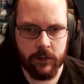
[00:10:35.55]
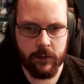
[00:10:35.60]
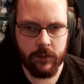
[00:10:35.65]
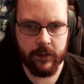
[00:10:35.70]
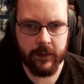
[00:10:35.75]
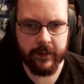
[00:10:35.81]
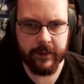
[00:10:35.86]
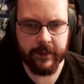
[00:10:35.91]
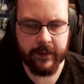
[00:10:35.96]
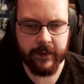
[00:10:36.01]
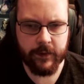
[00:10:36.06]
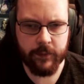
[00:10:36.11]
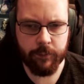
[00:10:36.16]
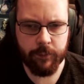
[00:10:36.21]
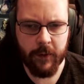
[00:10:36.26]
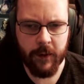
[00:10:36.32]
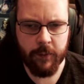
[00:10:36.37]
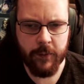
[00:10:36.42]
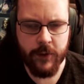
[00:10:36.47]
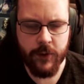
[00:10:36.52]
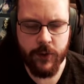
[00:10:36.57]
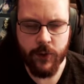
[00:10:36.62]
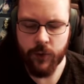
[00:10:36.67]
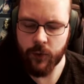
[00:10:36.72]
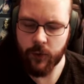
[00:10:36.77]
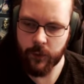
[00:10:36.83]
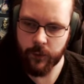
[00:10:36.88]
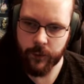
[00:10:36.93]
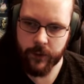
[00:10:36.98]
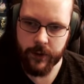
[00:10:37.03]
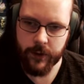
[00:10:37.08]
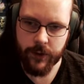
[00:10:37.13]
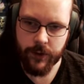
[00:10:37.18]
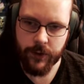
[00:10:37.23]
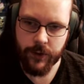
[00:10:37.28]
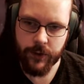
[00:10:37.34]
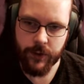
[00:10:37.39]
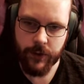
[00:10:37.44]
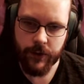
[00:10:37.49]
Oh, let's see. Maybe Shore
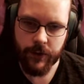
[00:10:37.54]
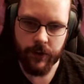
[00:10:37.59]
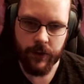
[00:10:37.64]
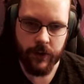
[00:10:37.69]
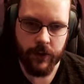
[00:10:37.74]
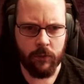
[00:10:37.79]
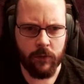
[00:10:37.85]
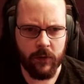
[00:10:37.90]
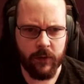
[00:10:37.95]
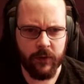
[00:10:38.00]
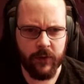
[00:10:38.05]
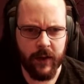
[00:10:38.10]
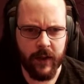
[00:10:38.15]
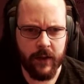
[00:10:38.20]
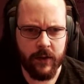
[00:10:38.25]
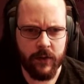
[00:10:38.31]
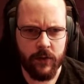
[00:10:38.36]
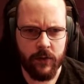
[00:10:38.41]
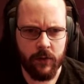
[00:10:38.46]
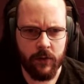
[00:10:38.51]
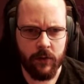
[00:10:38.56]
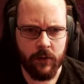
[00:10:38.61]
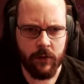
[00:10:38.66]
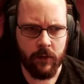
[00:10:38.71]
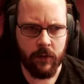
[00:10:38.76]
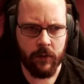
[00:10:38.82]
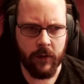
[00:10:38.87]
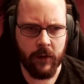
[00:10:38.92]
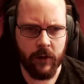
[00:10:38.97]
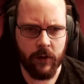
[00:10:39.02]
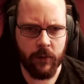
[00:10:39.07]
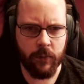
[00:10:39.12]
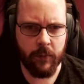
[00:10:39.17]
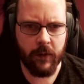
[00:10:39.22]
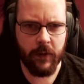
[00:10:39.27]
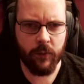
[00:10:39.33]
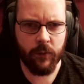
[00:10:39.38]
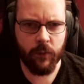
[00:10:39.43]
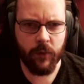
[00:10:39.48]
Watch. What is that? Hang on a
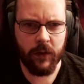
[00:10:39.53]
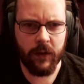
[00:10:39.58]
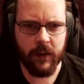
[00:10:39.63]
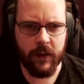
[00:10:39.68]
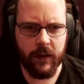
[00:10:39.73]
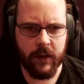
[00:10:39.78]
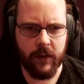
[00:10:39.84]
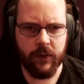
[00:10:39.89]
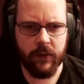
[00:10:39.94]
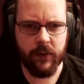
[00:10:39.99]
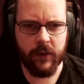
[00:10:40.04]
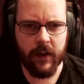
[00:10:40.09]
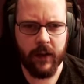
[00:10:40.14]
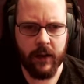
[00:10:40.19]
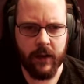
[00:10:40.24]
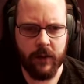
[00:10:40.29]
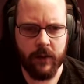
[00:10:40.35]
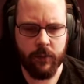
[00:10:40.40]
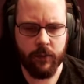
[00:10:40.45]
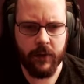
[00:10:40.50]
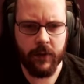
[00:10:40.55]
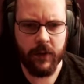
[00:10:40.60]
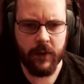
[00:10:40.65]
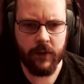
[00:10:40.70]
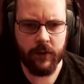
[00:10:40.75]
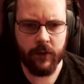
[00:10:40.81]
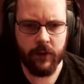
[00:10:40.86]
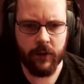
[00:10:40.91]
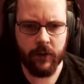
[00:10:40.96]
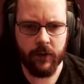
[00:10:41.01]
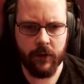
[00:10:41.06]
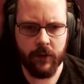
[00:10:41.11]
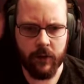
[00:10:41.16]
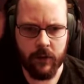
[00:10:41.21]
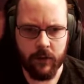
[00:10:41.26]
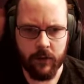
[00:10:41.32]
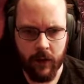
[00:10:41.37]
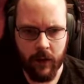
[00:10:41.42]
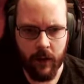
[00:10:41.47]
minute. What is that material?
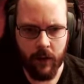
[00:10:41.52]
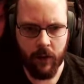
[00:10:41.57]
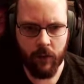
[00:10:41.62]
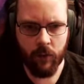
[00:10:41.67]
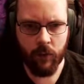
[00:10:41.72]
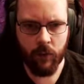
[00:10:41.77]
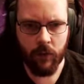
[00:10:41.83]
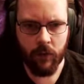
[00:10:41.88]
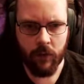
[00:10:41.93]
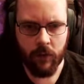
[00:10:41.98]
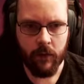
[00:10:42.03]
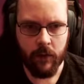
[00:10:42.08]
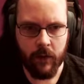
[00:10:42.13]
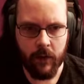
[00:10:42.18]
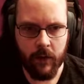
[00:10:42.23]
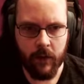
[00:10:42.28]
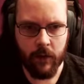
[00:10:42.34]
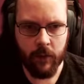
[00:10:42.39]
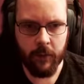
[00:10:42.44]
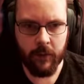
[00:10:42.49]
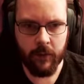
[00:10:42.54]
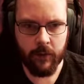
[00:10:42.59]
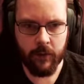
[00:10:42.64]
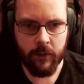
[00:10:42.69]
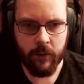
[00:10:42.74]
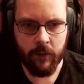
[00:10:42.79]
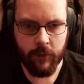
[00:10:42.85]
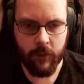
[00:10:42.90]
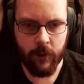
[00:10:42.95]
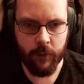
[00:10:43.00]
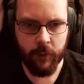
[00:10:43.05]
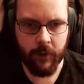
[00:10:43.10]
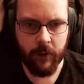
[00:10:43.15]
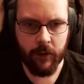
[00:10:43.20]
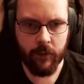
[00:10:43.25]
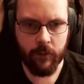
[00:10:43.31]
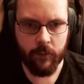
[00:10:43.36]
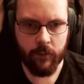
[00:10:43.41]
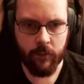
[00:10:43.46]
Ow. Okay, come on. Come
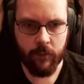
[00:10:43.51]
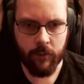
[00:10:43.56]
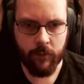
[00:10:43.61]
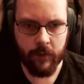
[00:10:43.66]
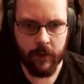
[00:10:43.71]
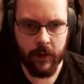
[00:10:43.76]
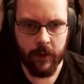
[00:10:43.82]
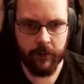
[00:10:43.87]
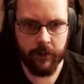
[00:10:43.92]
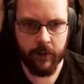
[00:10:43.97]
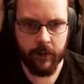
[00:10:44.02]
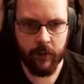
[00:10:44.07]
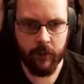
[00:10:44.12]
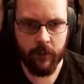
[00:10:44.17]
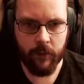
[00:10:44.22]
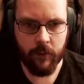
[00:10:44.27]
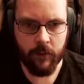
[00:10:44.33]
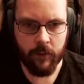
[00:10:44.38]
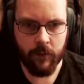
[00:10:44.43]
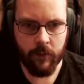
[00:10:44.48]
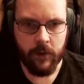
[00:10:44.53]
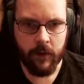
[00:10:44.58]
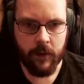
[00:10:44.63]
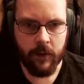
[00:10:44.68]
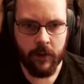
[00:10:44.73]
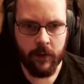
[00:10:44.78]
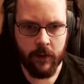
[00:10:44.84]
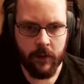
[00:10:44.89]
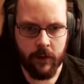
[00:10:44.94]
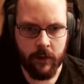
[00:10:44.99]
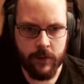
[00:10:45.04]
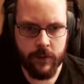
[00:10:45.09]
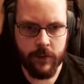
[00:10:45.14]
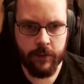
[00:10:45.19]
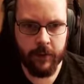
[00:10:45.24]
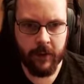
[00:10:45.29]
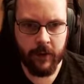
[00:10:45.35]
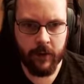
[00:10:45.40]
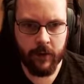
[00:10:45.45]
on. There we go. Hit,
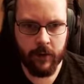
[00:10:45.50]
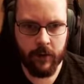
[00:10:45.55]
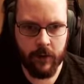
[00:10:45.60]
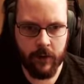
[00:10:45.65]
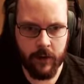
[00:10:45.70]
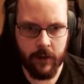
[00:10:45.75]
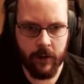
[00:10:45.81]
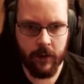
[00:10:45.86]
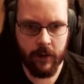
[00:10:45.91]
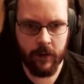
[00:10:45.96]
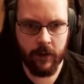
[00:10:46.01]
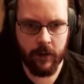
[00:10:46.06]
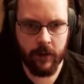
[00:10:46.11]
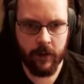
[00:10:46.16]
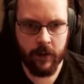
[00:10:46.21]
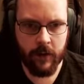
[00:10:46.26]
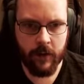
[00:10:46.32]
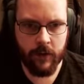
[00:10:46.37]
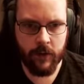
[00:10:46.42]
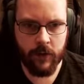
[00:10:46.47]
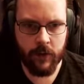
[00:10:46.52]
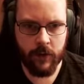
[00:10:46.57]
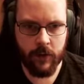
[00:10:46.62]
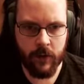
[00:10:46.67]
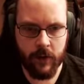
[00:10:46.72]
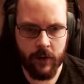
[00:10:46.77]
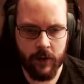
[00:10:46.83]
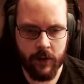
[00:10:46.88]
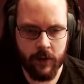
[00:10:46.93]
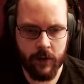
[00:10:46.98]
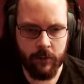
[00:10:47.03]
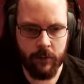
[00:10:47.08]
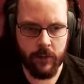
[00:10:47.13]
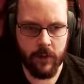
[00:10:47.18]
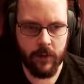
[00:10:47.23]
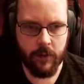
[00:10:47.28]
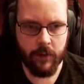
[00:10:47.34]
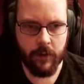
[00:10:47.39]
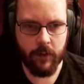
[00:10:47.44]
schmick, hit, hit,
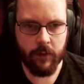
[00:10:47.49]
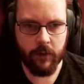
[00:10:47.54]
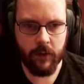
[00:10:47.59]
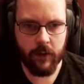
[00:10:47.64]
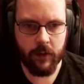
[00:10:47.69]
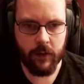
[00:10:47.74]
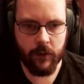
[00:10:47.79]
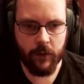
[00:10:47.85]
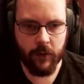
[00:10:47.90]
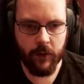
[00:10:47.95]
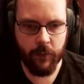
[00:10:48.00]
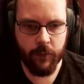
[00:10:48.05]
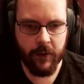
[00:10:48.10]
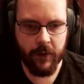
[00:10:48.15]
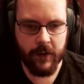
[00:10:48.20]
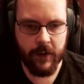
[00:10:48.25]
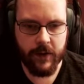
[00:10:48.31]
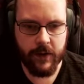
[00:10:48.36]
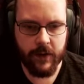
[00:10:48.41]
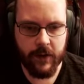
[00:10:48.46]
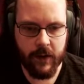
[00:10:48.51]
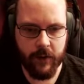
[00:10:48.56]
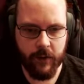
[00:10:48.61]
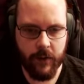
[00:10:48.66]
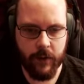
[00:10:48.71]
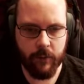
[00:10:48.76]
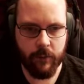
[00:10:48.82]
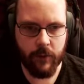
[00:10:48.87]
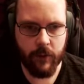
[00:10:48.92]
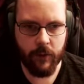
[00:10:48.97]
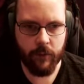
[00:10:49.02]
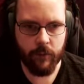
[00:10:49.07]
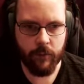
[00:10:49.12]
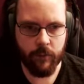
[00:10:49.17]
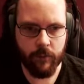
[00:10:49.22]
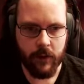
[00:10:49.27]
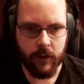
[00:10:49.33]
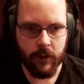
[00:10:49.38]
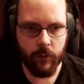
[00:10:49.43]
hit. There we go. Now give me legendary. No.
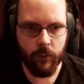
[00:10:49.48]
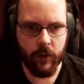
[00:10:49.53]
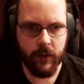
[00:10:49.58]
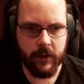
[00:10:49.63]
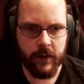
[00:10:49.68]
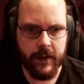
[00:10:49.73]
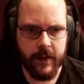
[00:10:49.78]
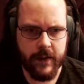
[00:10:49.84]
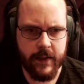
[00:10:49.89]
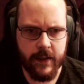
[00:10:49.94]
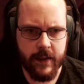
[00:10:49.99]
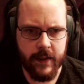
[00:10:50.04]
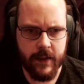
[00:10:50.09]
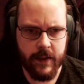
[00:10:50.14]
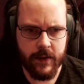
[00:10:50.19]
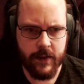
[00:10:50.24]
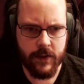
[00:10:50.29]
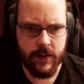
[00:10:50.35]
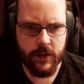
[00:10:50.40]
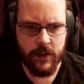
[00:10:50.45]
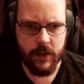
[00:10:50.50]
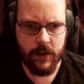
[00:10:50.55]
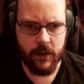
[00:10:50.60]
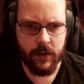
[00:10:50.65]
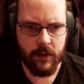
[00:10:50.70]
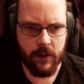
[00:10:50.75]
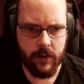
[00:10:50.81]
Now what is this?